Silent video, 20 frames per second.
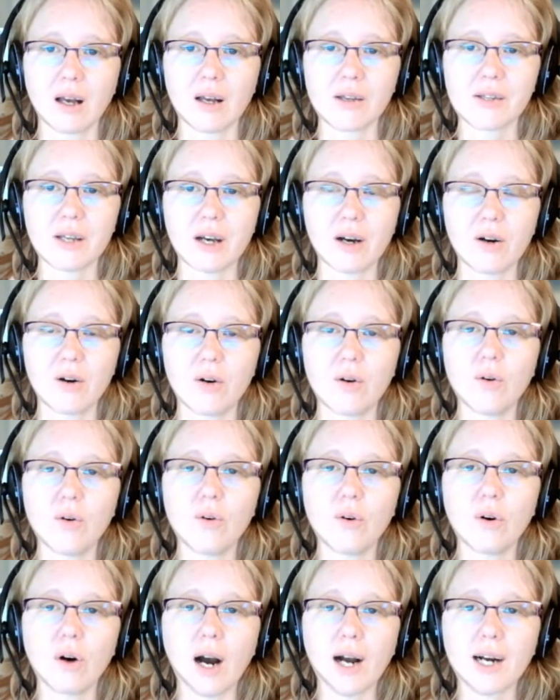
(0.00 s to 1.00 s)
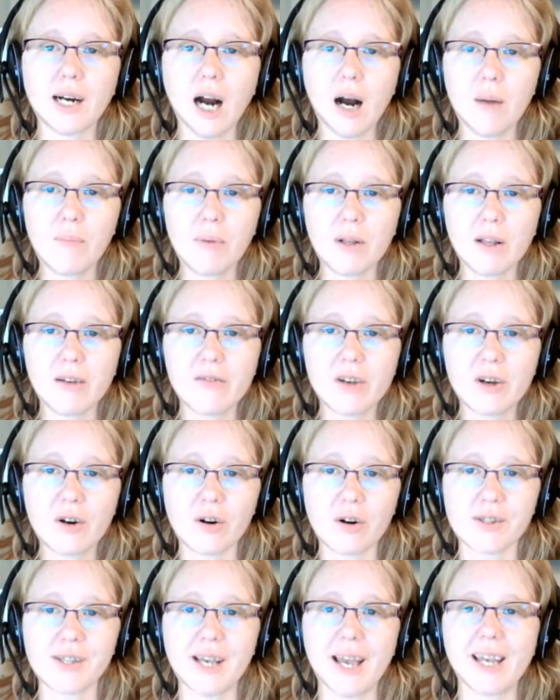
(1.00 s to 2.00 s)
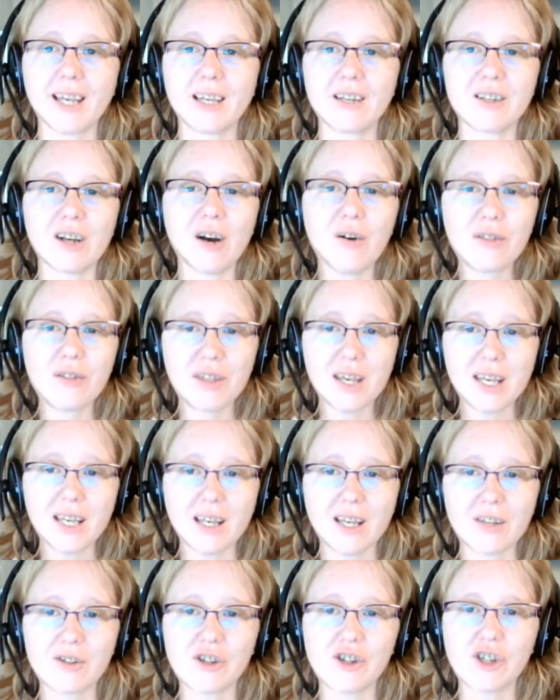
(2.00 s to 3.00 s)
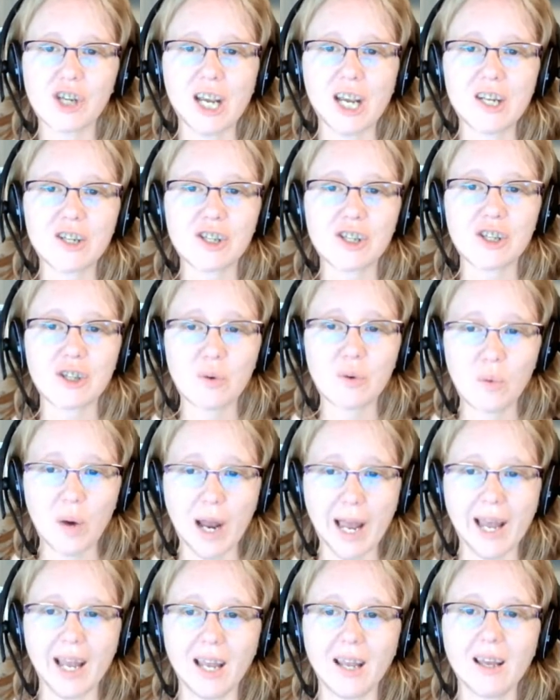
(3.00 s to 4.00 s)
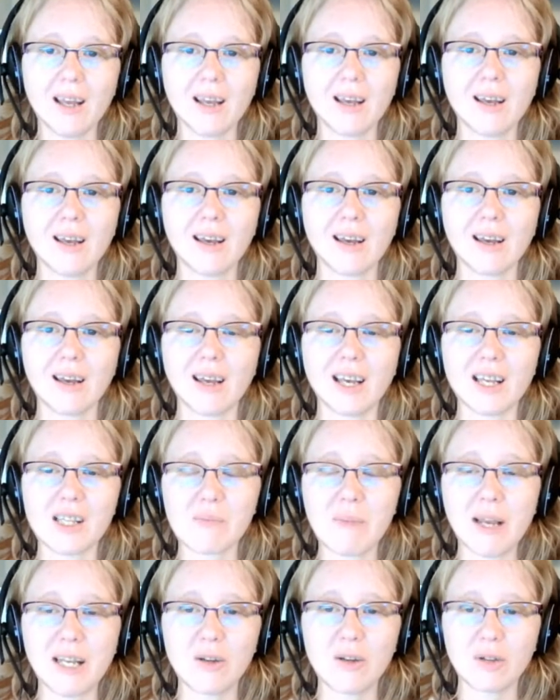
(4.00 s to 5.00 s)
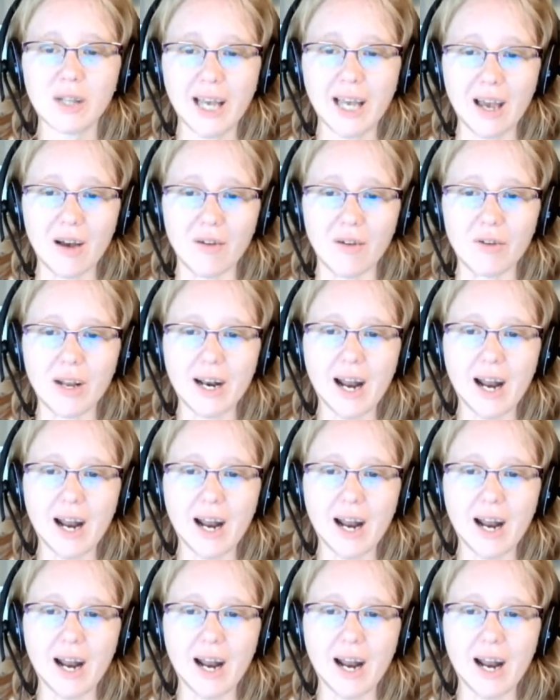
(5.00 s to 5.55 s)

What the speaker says: So a couple of you are saying, you don't think it's changed the way it's made you live.